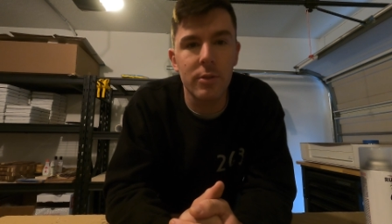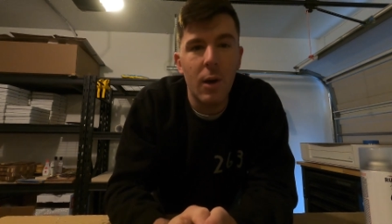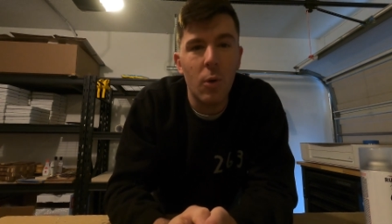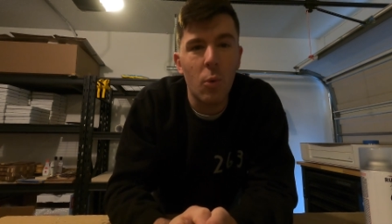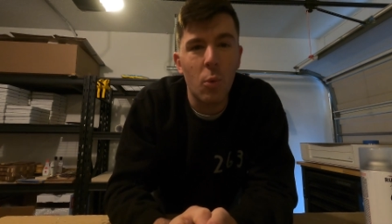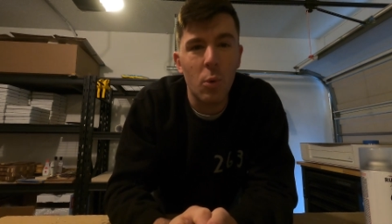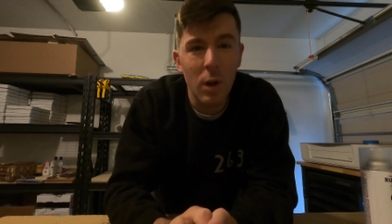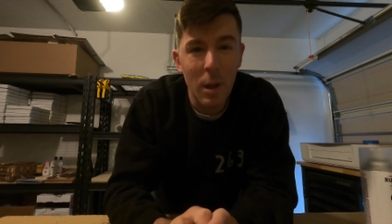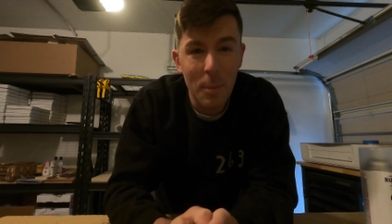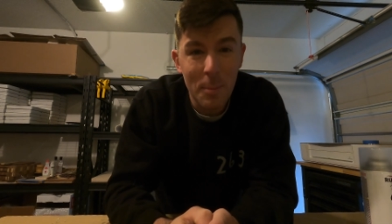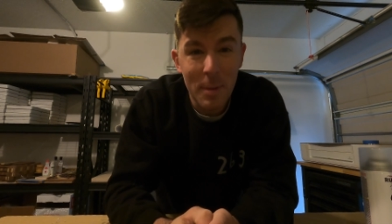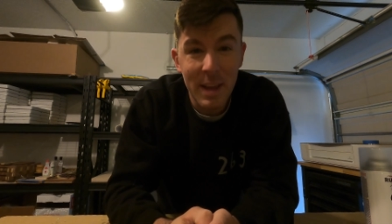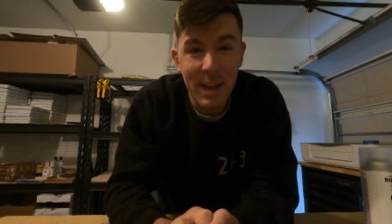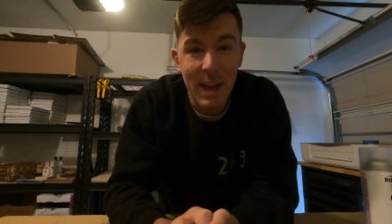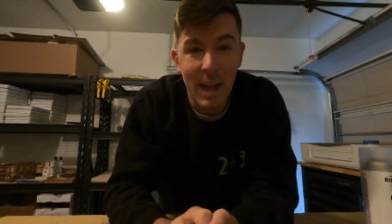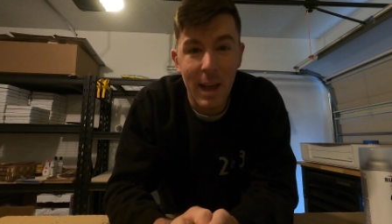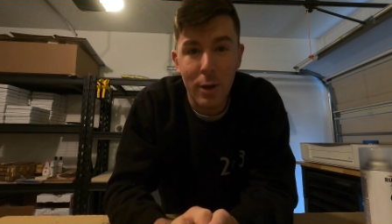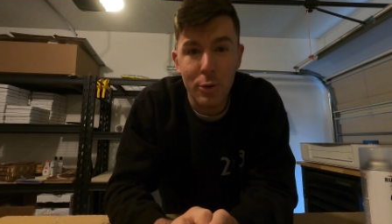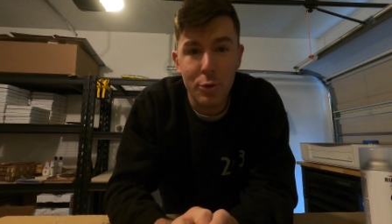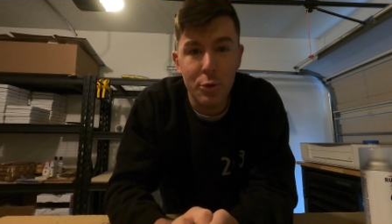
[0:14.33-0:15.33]
Now, we're not making
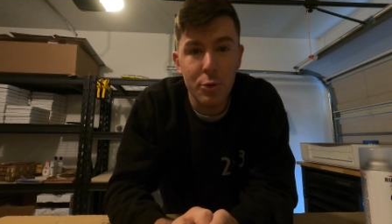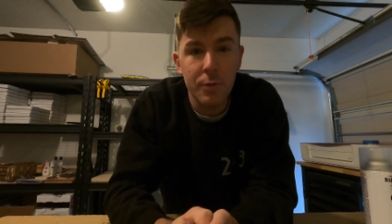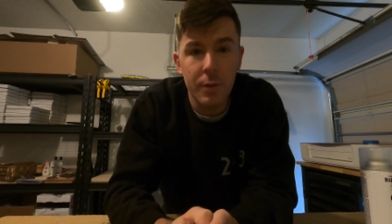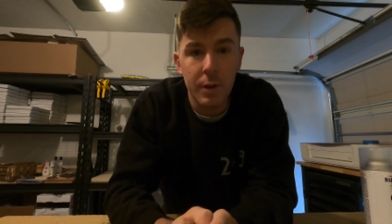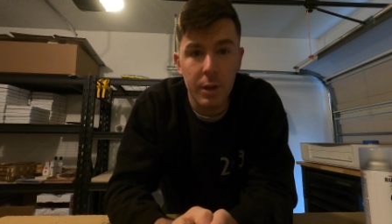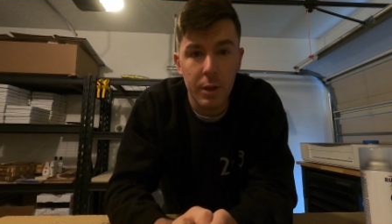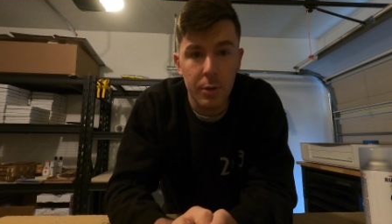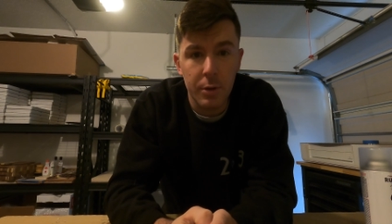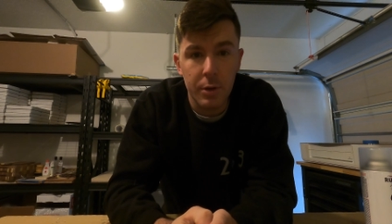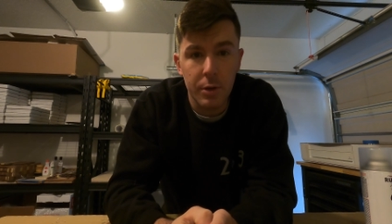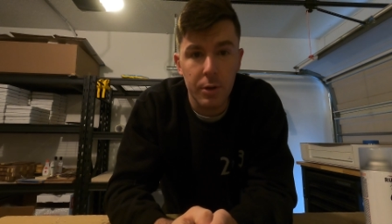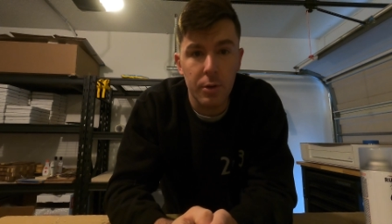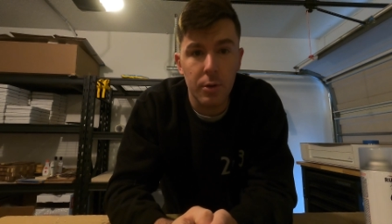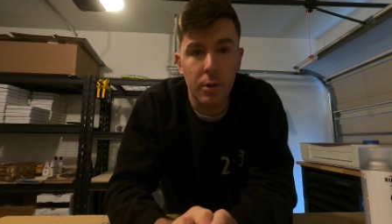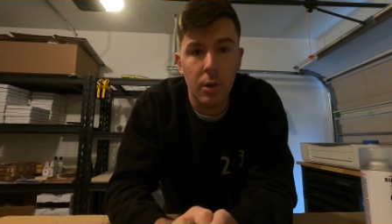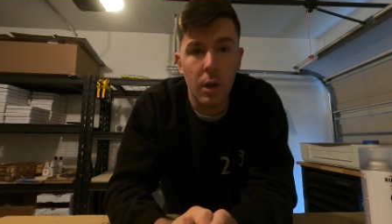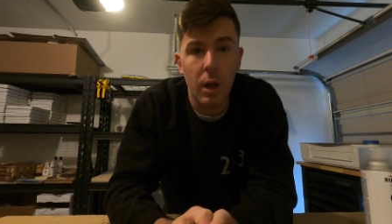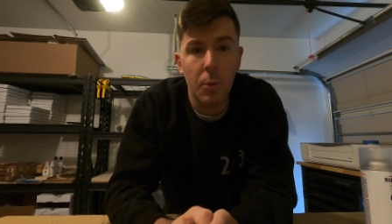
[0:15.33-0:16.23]
a how-to video here.